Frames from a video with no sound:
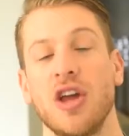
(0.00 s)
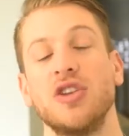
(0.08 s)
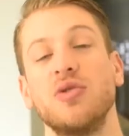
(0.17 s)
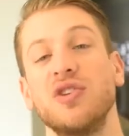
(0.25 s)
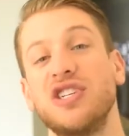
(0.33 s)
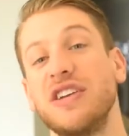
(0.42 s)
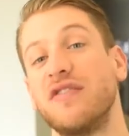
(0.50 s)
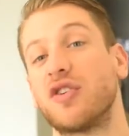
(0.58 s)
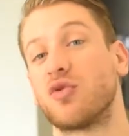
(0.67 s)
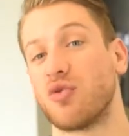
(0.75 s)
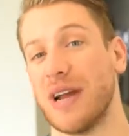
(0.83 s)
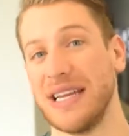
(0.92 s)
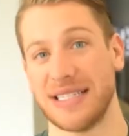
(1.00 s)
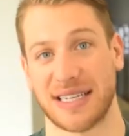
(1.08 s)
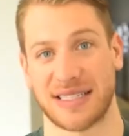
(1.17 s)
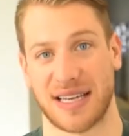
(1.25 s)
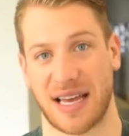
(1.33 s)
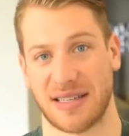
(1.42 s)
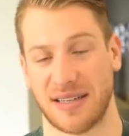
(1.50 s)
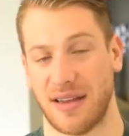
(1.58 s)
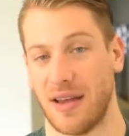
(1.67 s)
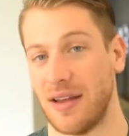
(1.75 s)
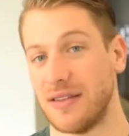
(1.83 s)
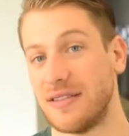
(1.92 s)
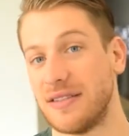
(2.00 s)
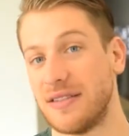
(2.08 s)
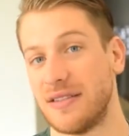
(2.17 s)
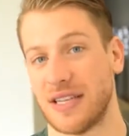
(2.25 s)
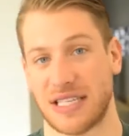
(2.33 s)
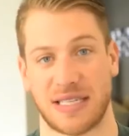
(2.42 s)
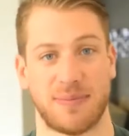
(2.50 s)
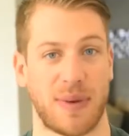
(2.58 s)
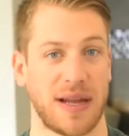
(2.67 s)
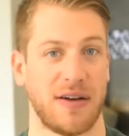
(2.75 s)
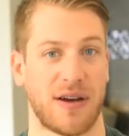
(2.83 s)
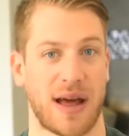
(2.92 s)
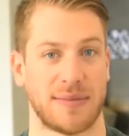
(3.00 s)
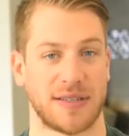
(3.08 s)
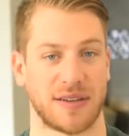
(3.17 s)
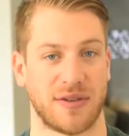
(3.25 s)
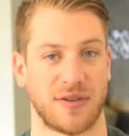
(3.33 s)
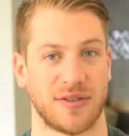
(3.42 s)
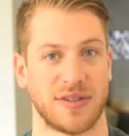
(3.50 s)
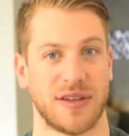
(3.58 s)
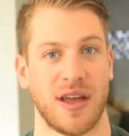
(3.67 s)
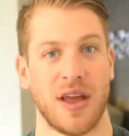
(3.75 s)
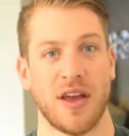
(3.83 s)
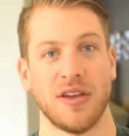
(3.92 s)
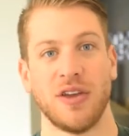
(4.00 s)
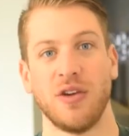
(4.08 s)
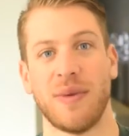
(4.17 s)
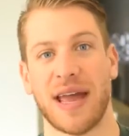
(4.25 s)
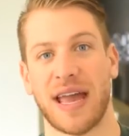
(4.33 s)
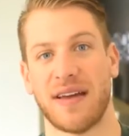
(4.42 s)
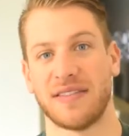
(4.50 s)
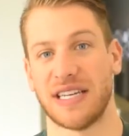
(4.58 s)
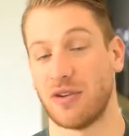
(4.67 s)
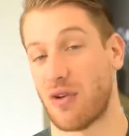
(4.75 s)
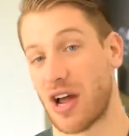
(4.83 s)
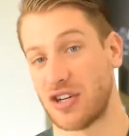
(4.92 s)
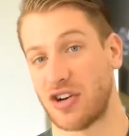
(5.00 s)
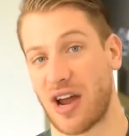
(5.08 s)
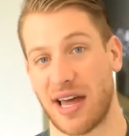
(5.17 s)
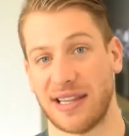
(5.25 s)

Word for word: to achieve great success despite our obstacles. You may have seen Roger on